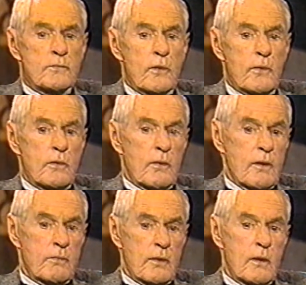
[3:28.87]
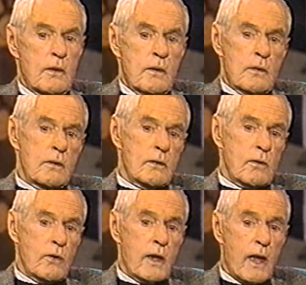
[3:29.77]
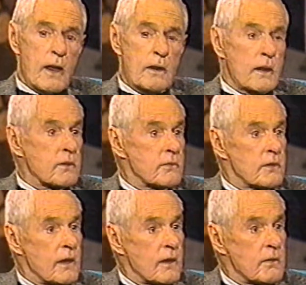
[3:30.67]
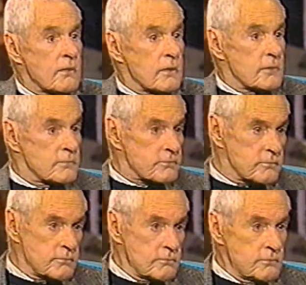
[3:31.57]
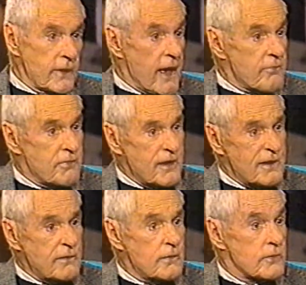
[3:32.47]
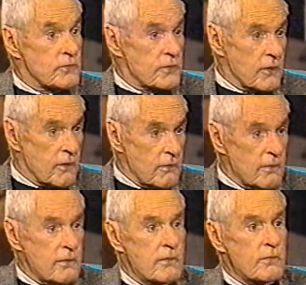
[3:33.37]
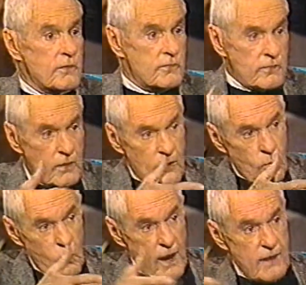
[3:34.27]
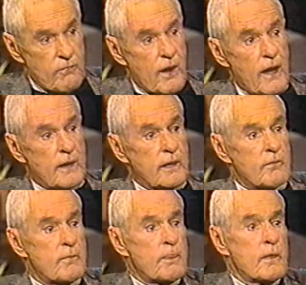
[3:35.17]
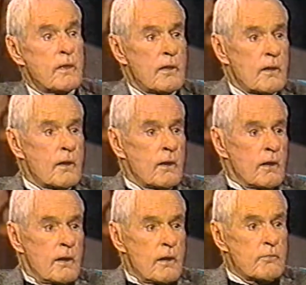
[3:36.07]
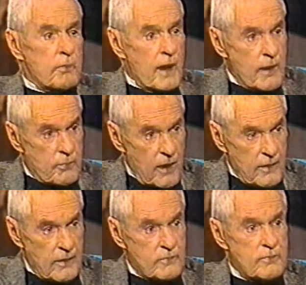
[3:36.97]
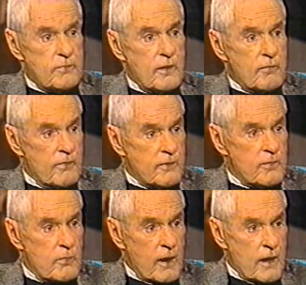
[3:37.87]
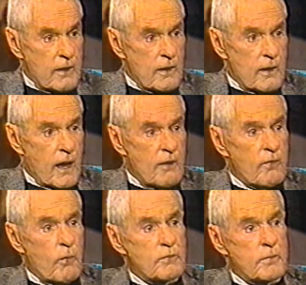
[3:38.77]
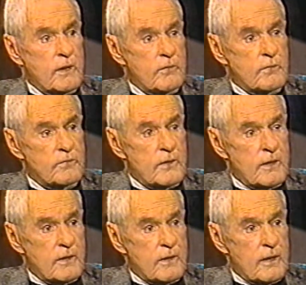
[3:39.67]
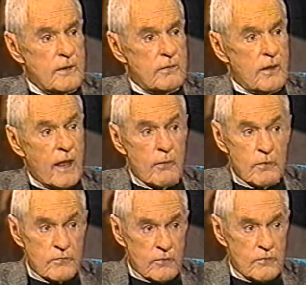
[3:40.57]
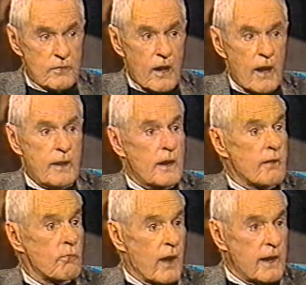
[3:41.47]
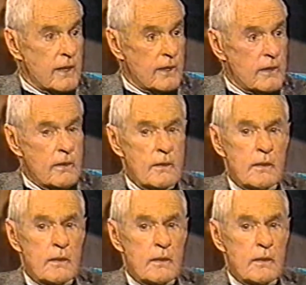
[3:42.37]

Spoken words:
So that you have cocaine, nicotine, caffeine, sugar. There are just a wide variety of plant products that affect the brain. And I've always been interested in and done a lot of research on and a lot of writing